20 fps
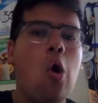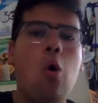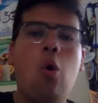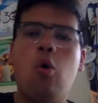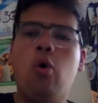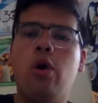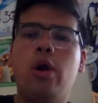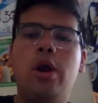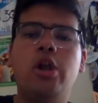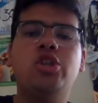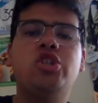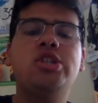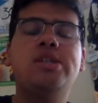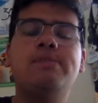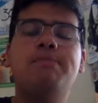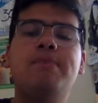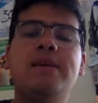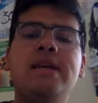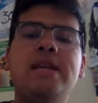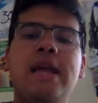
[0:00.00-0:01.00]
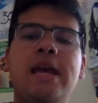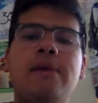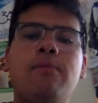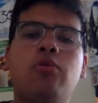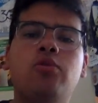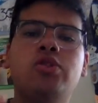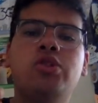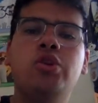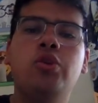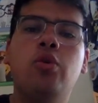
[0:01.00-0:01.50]
Or just being
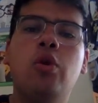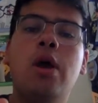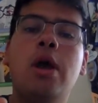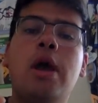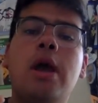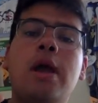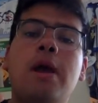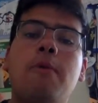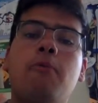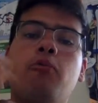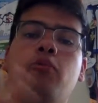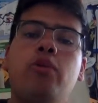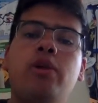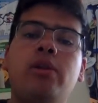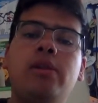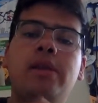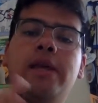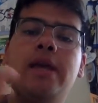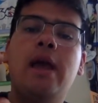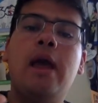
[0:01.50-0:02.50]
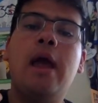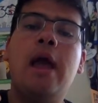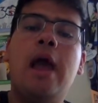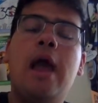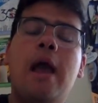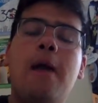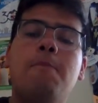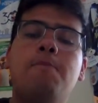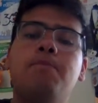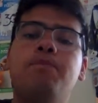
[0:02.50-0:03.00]
able to really
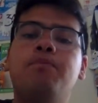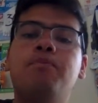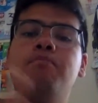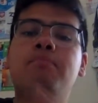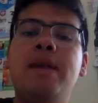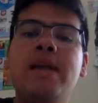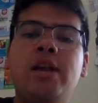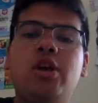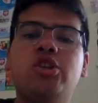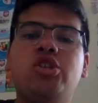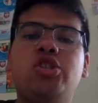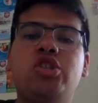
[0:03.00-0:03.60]
make a